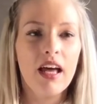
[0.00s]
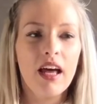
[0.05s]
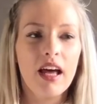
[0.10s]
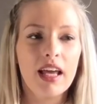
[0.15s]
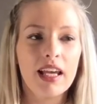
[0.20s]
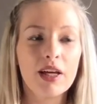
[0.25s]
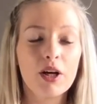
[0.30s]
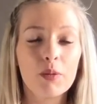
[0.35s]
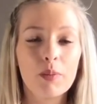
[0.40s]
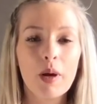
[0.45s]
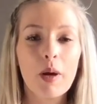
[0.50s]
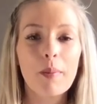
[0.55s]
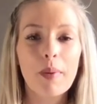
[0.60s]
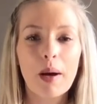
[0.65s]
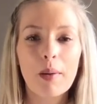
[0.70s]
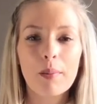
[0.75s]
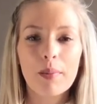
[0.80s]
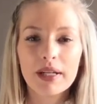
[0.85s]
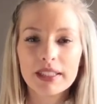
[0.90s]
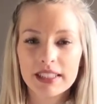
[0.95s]
a little bit
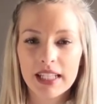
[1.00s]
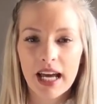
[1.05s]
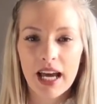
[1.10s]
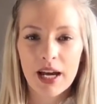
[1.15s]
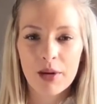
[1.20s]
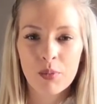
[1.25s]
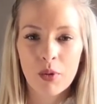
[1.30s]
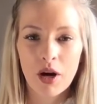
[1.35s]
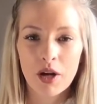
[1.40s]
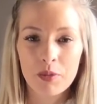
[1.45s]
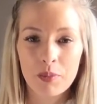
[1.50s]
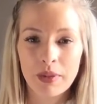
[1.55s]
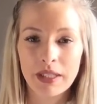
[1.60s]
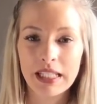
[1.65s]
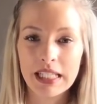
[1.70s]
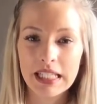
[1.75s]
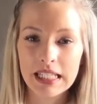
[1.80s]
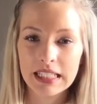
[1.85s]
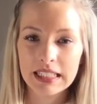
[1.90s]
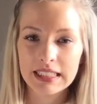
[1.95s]
about my day and what I've been
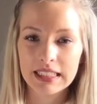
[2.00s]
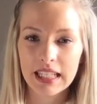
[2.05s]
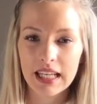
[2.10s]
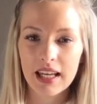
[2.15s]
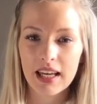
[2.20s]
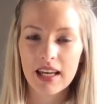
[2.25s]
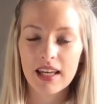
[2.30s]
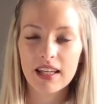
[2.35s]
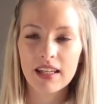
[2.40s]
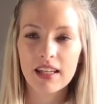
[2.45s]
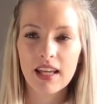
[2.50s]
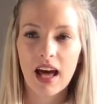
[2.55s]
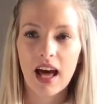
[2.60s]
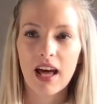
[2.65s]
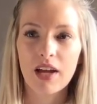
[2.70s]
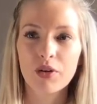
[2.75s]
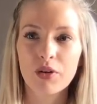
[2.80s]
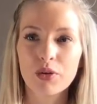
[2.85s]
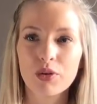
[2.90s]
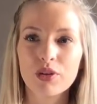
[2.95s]
eating,
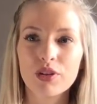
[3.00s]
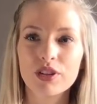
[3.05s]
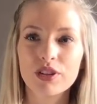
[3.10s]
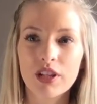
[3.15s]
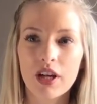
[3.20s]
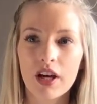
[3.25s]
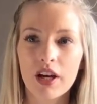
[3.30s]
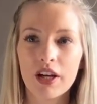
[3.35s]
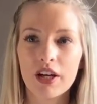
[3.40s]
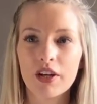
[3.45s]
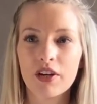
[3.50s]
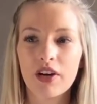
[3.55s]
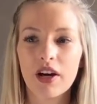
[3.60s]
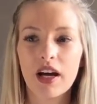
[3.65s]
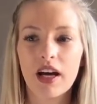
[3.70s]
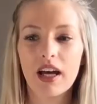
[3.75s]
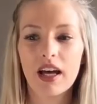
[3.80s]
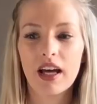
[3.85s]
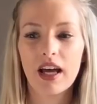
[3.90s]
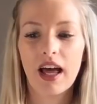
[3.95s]
and also
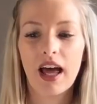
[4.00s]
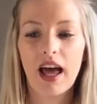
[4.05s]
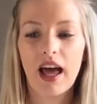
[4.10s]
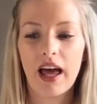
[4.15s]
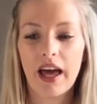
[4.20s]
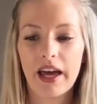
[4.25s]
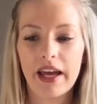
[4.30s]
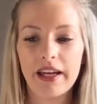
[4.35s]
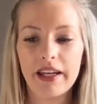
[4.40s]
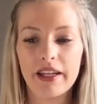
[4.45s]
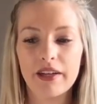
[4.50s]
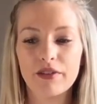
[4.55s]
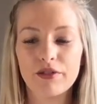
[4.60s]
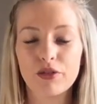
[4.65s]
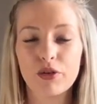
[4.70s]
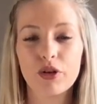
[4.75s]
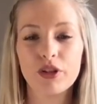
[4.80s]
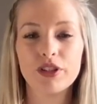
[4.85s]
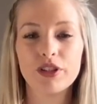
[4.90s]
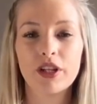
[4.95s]
a
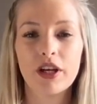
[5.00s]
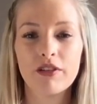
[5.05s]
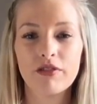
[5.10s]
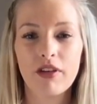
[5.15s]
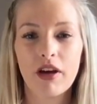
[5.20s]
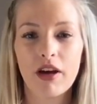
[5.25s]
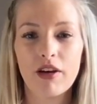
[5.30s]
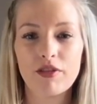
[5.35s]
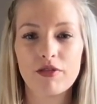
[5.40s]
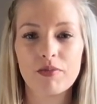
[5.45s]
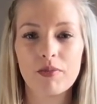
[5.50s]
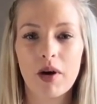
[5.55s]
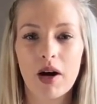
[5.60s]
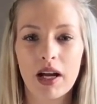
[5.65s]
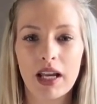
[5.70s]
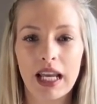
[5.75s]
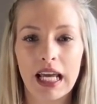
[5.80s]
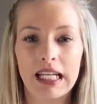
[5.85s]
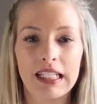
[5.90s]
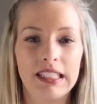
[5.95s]
voiceover of my
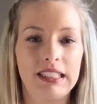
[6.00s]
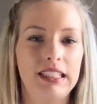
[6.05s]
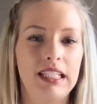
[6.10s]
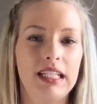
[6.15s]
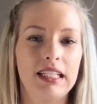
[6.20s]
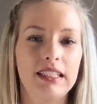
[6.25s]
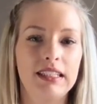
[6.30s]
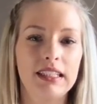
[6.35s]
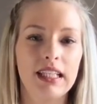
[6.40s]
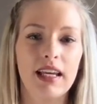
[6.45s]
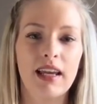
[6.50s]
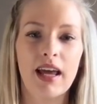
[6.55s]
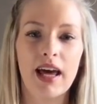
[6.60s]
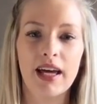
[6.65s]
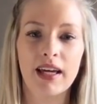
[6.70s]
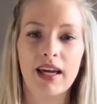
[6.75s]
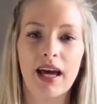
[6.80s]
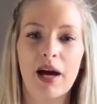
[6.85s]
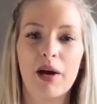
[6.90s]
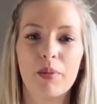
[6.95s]
latest
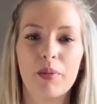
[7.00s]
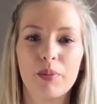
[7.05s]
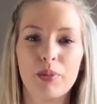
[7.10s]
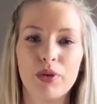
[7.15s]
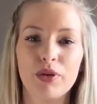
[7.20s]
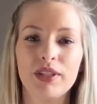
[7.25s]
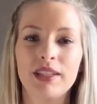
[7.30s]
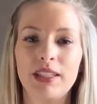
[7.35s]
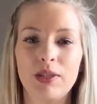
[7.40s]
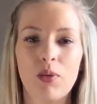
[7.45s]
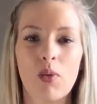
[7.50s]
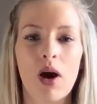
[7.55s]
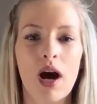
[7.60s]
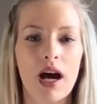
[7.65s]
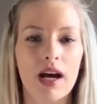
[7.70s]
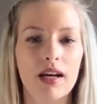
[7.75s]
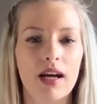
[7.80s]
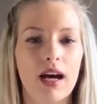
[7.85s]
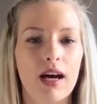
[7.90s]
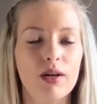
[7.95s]
leg and booty
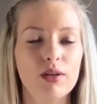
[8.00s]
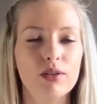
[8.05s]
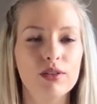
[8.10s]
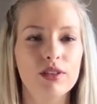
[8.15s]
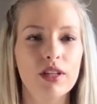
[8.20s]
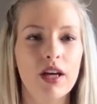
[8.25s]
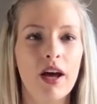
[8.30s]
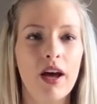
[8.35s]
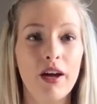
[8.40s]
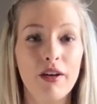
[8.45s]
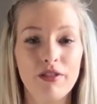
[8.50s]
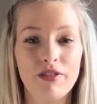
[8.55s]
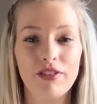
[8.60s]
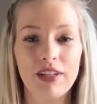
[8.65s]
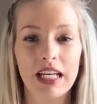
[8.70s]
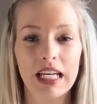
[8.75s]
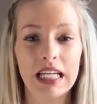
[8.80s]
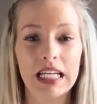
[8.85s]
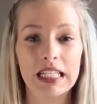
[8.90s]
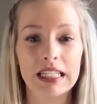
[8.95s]
workout, so
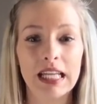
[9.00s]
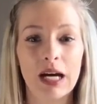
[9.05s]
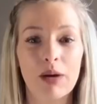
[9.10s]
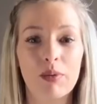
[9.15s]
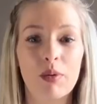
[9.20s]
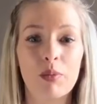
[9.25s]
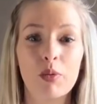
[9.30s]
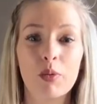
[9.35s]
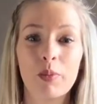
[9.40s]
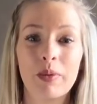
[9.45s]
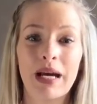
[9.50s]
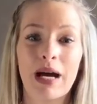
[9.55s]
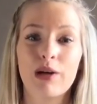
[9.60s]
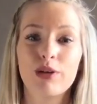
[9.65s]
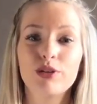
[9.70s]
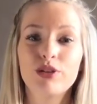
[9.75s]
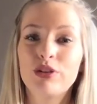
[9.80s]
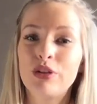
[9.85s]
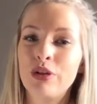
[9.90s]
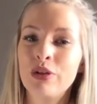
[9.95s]
hopefully that one will be out
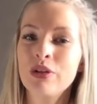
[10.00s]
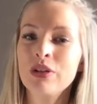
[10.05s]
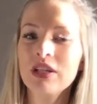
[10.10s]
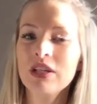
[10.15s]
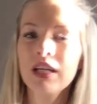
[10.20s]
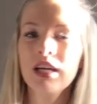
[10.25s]
soon.